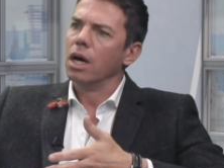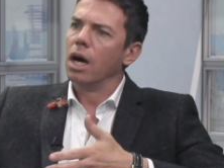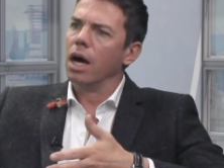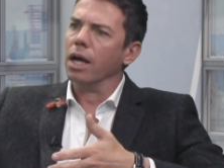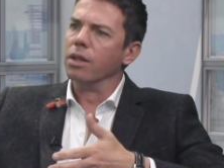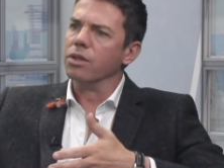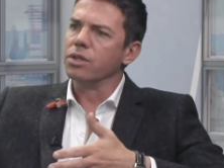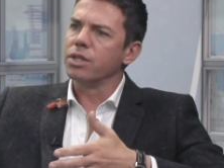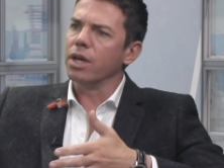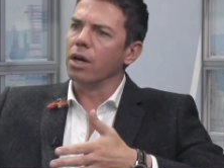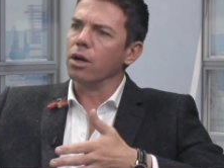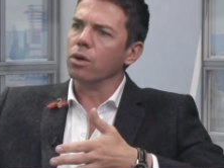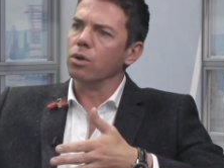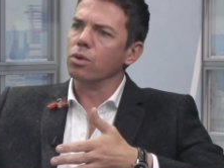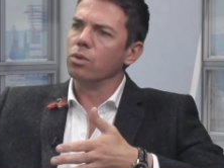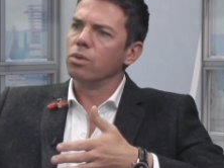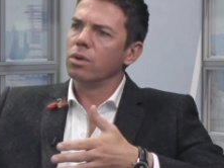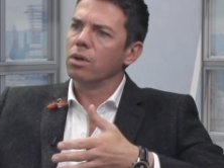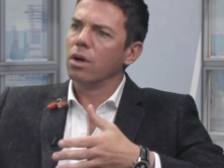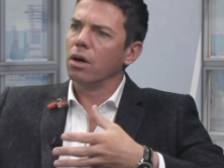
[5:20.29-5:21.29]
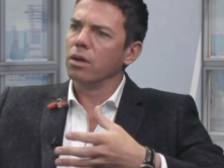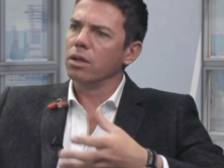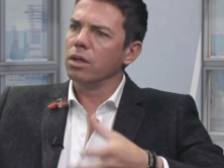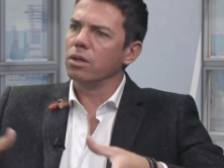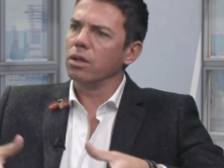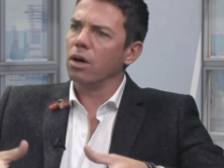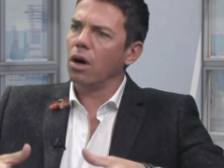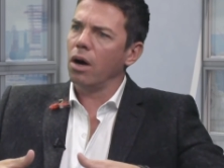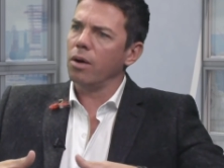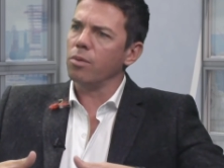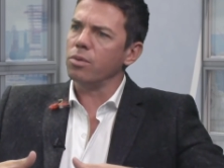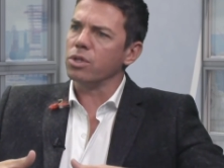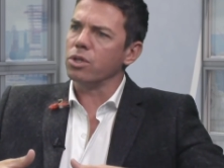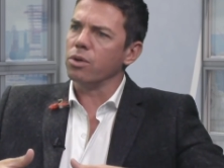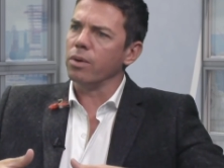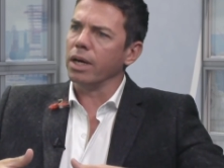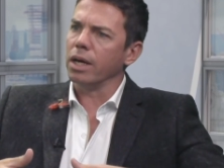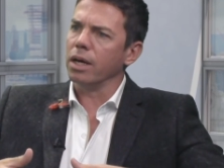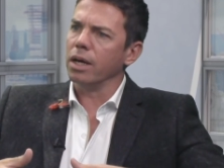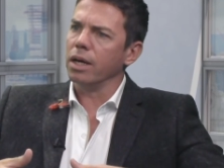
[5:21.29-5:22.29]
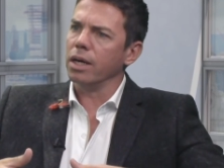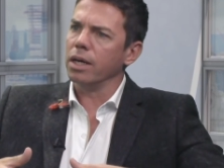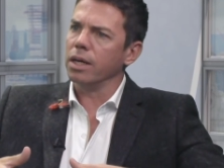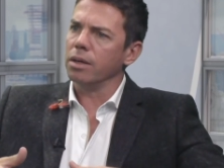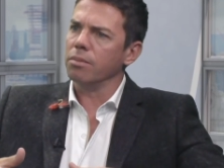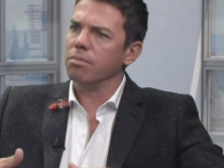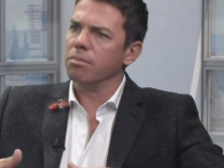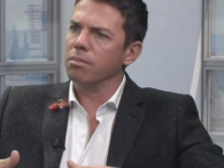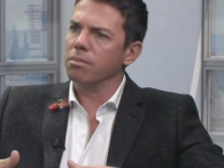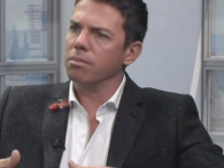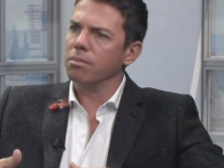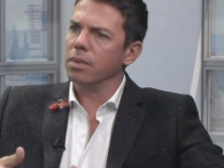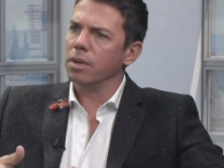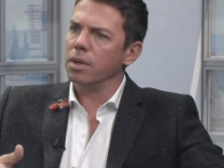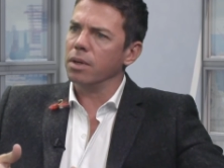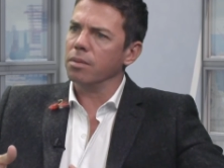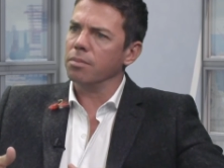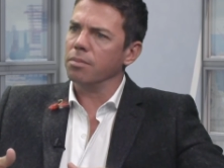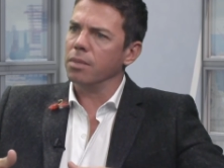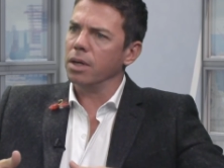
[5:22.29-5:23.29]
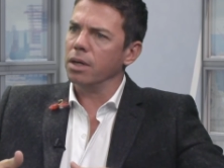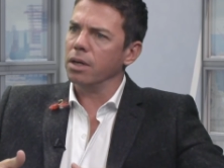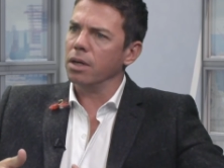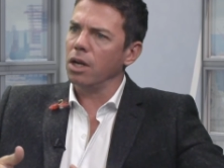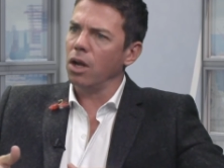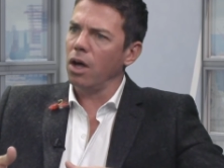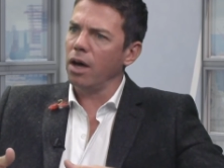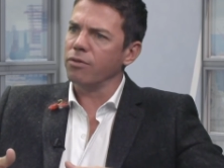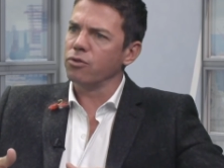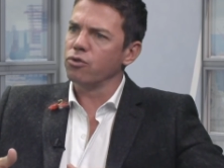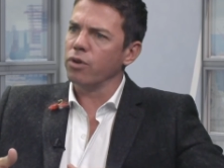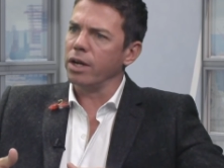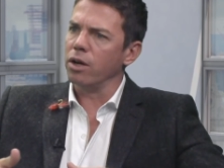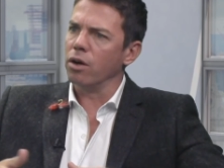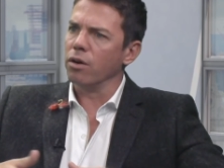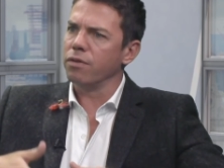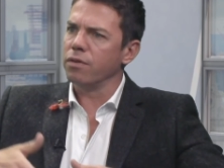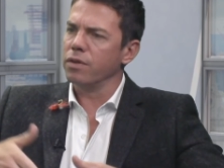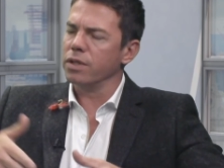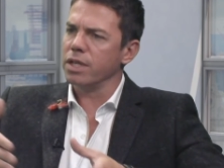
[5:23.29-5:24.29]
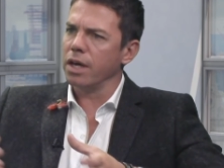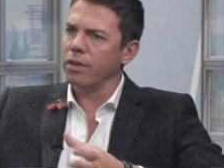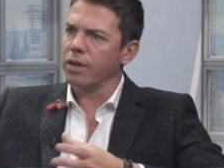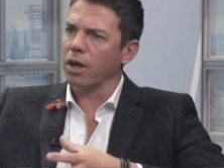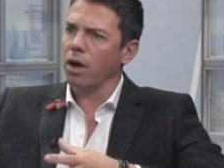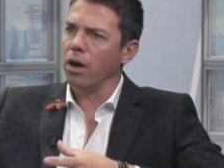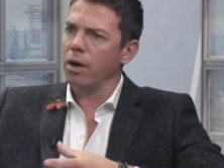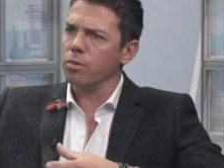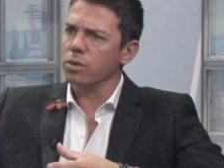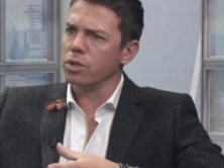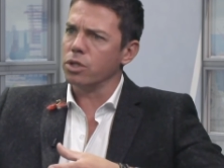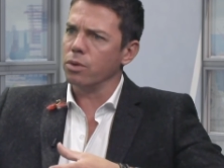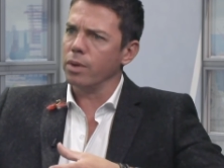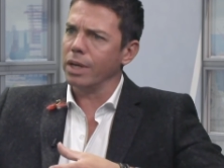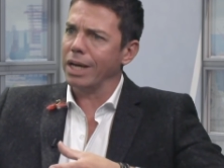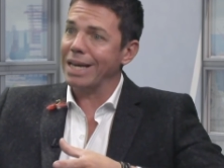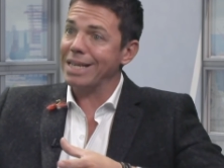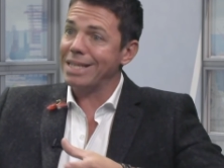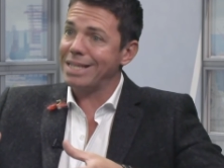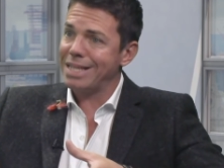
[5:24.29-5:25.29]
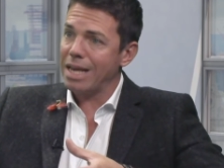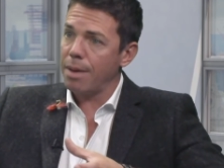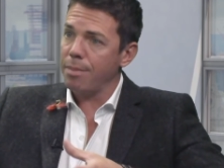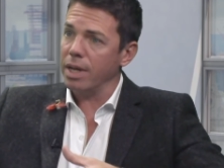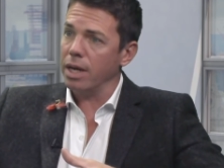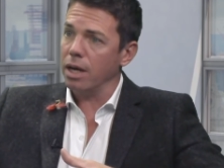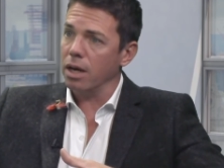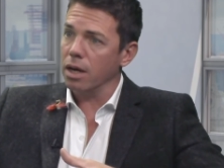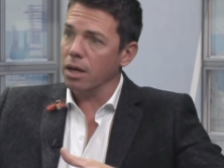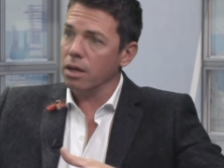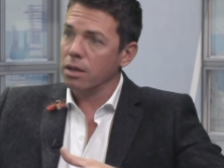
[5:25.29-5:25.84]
And so I was doing a live trade-off, this other guy was doing a seminar.